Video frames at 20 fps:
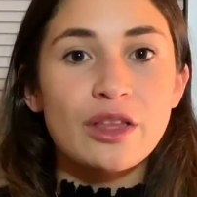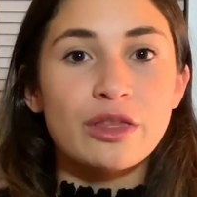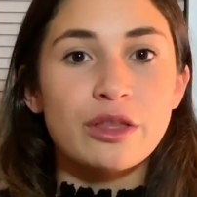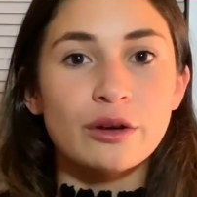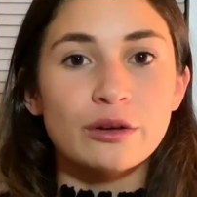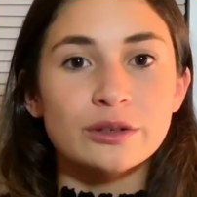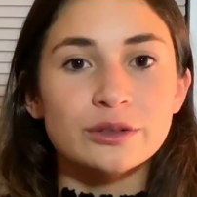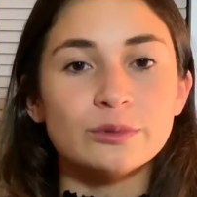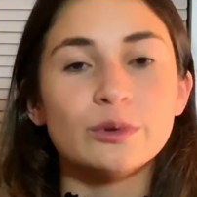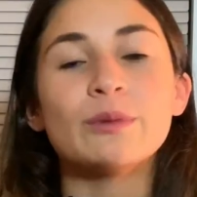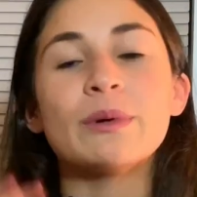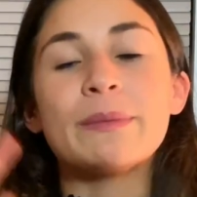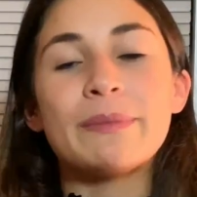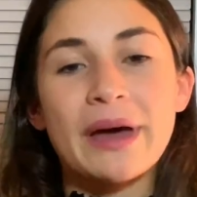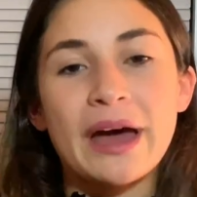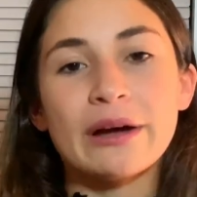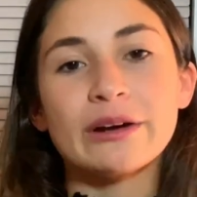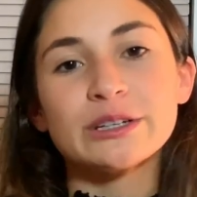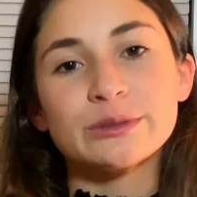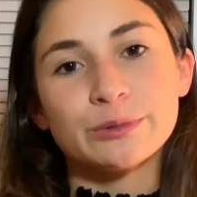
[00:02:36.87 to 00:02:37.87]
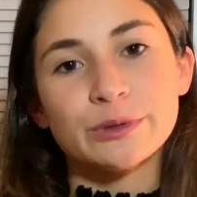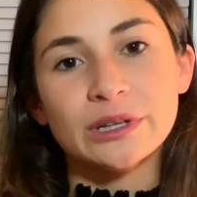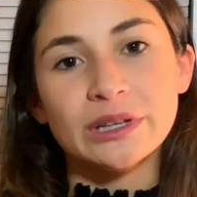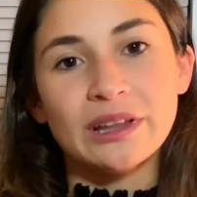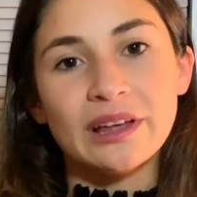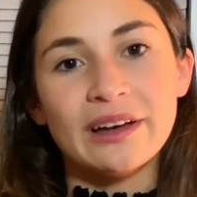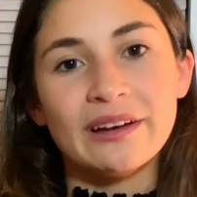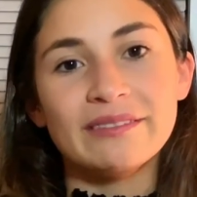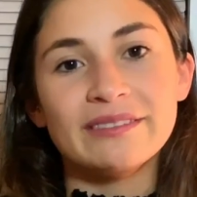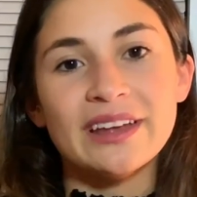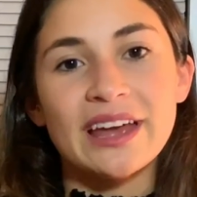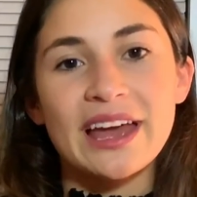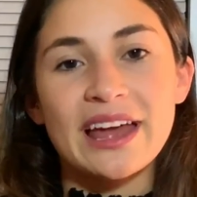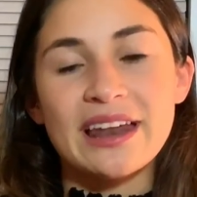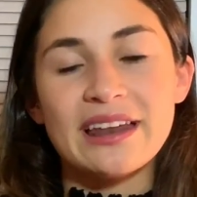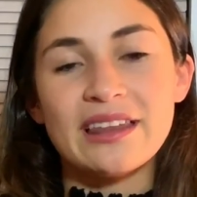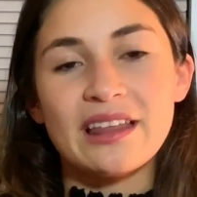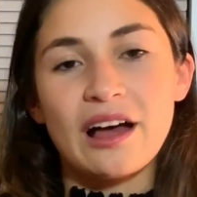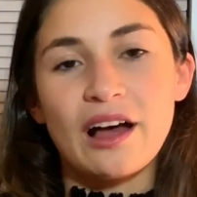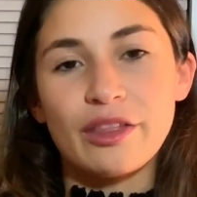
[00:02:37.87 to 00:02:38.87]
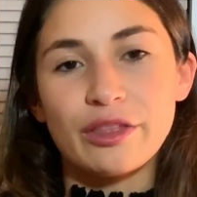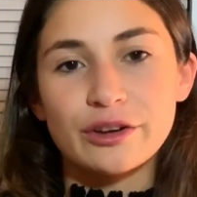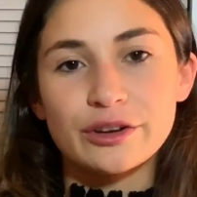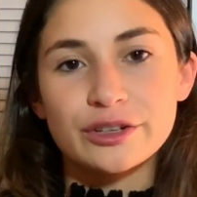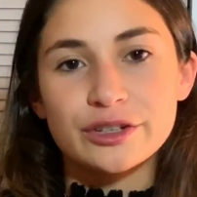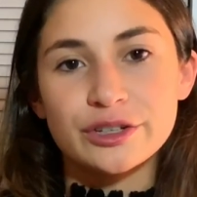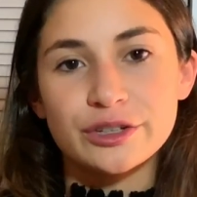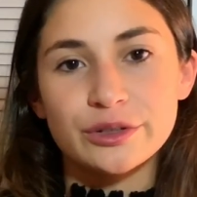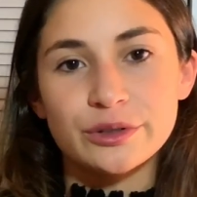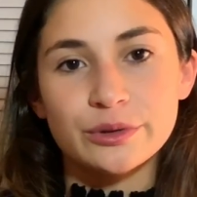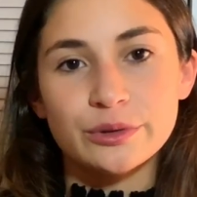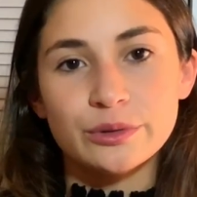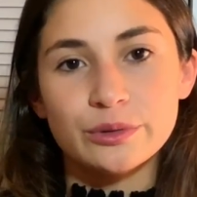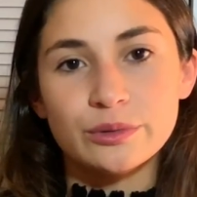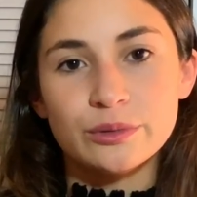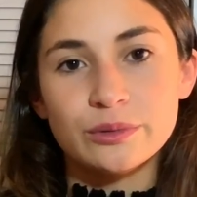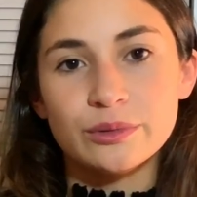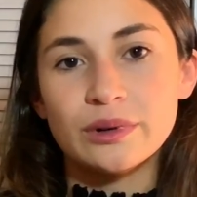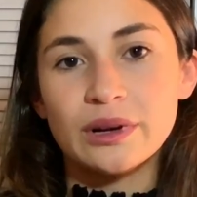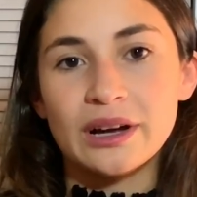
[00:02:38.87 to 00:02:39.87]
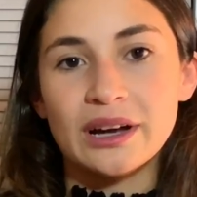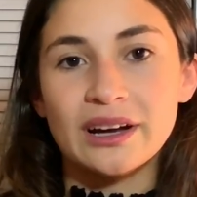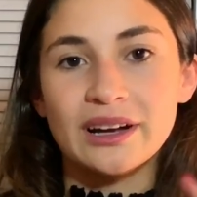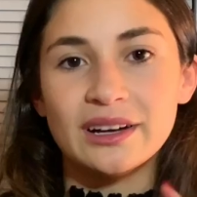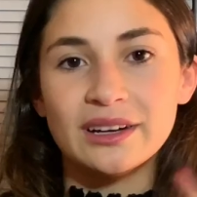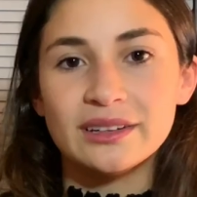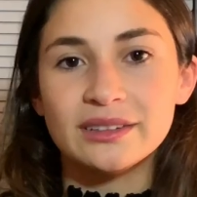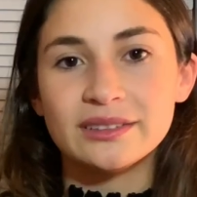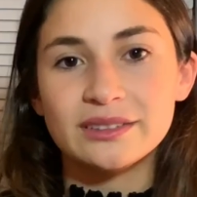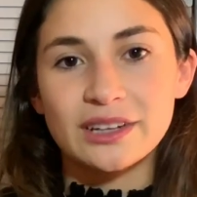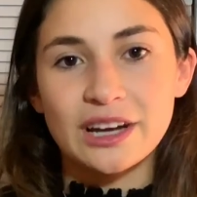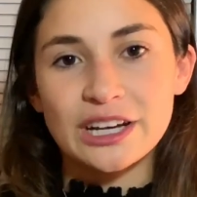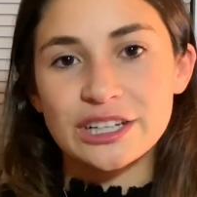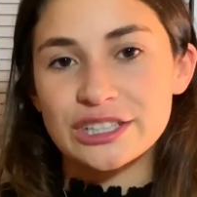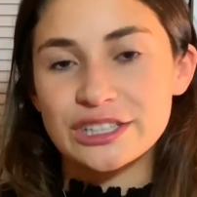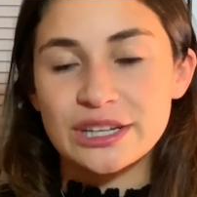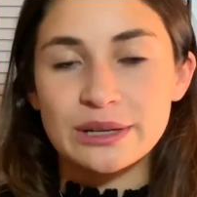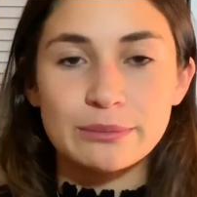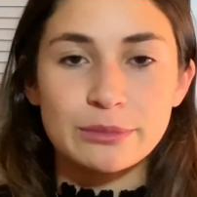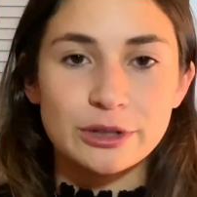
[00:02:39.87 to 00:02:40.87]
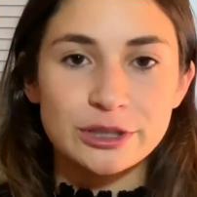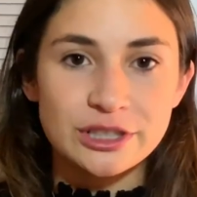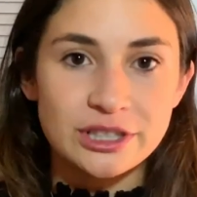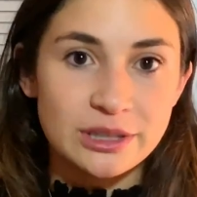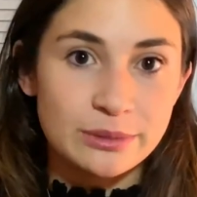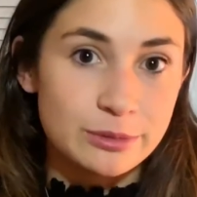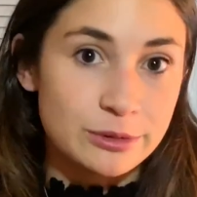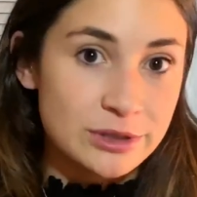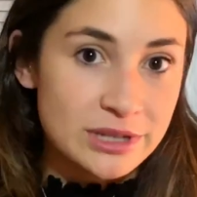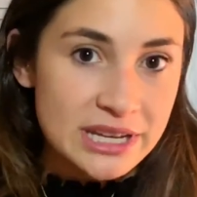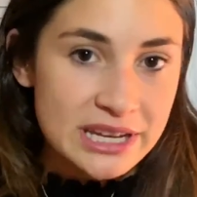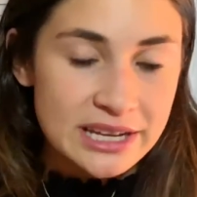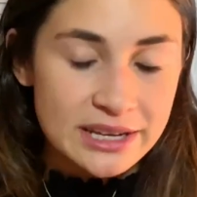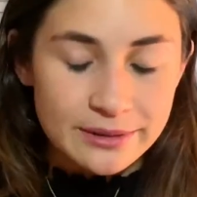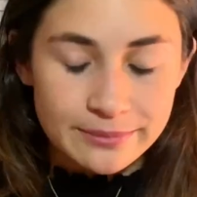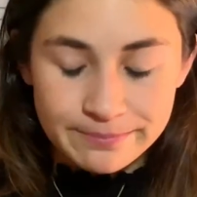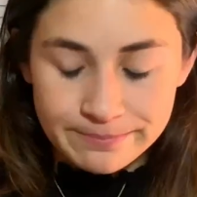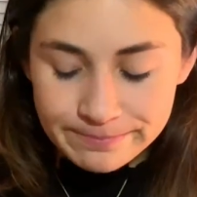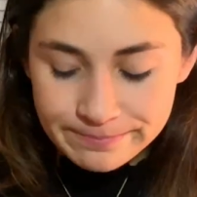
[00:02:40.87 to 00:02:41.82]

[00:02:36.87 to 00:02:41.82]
my bag was pre-loved, and the other two I just didn't purchase at the boutique.